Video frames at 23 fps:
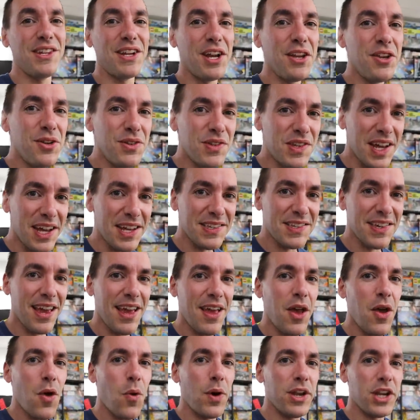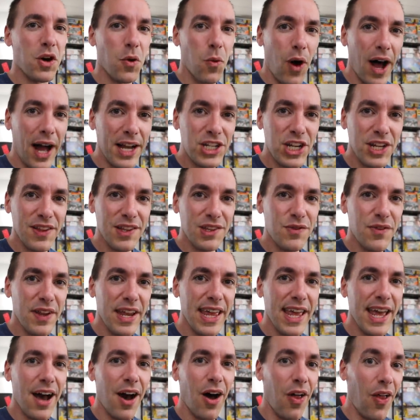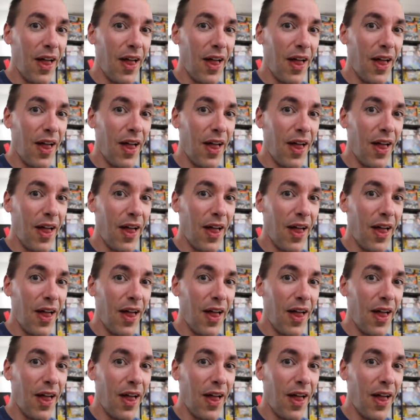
The good news is, when you're watching this video,